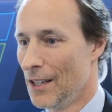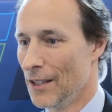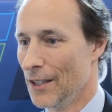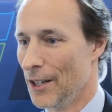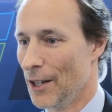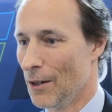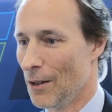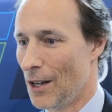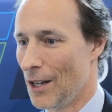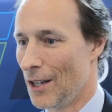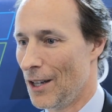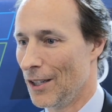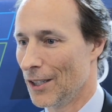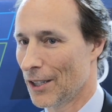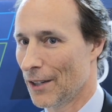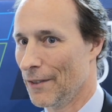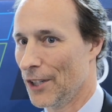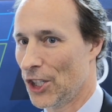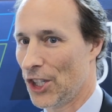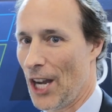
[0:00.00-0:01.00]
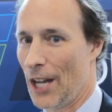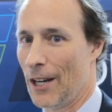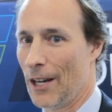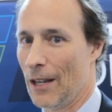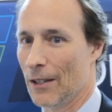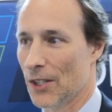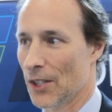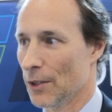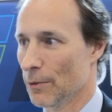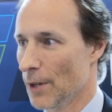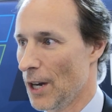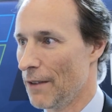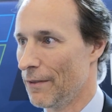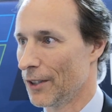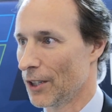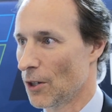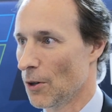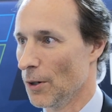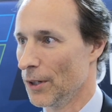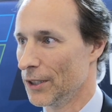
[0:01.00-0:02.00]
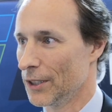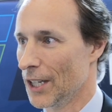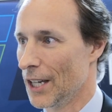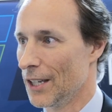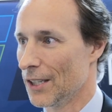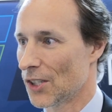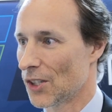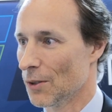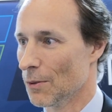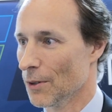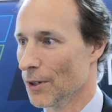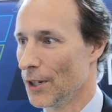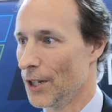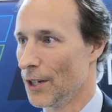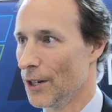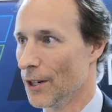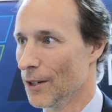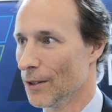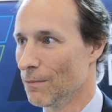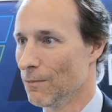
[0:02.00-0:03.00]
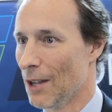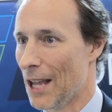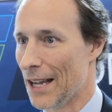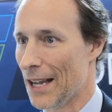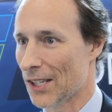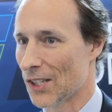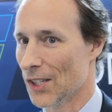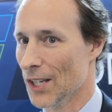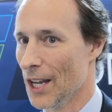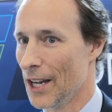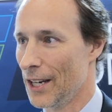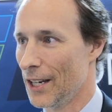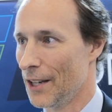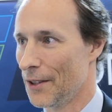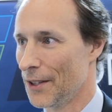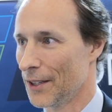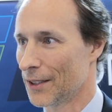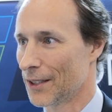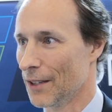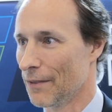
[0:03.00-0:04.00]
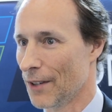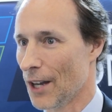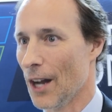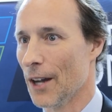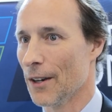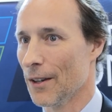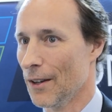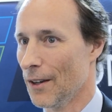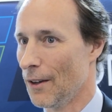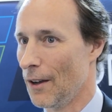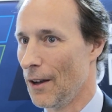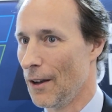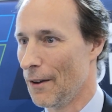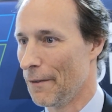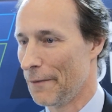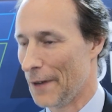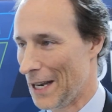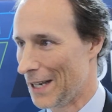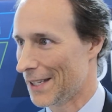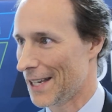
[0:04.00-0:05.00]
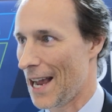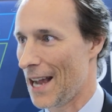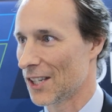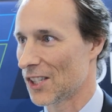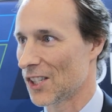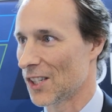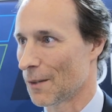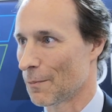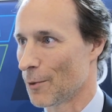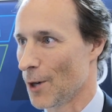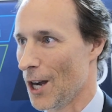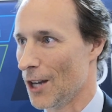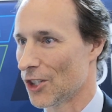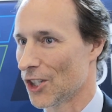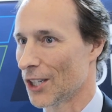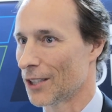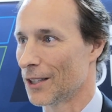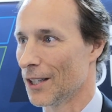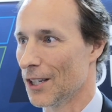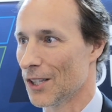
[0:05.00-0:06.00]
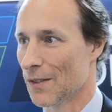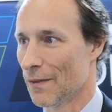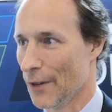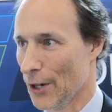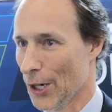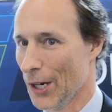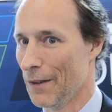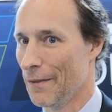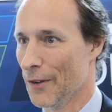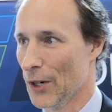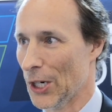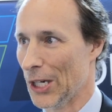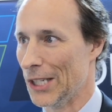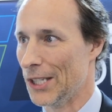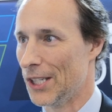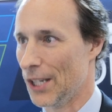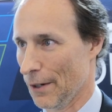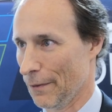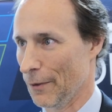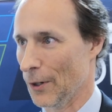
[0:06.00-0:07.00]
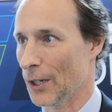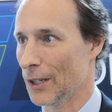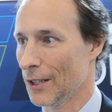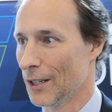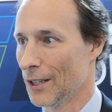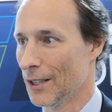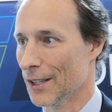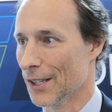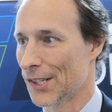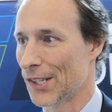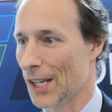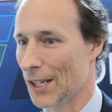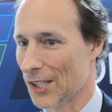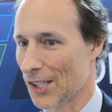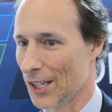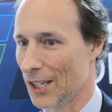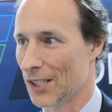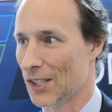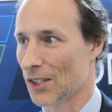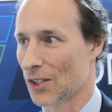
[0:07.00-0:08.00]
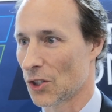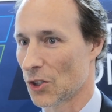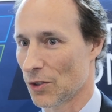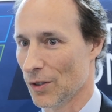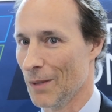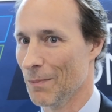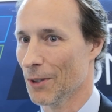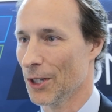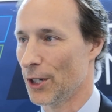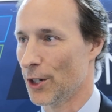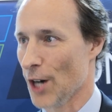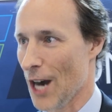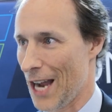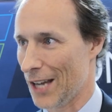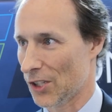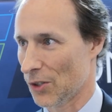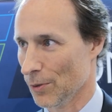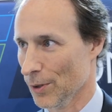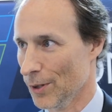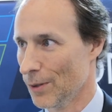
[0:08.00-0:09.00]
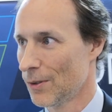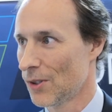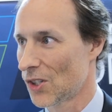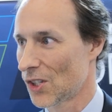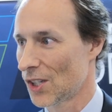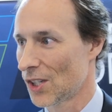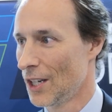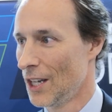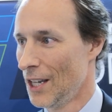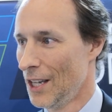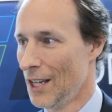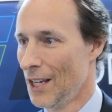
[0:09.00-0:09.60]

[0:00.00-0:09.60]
You know, I'll give a shout out to the Raven Coin guys who were here last night. I think they've got a fantastic project that is very, very different in the sense that it's extremely grassroots.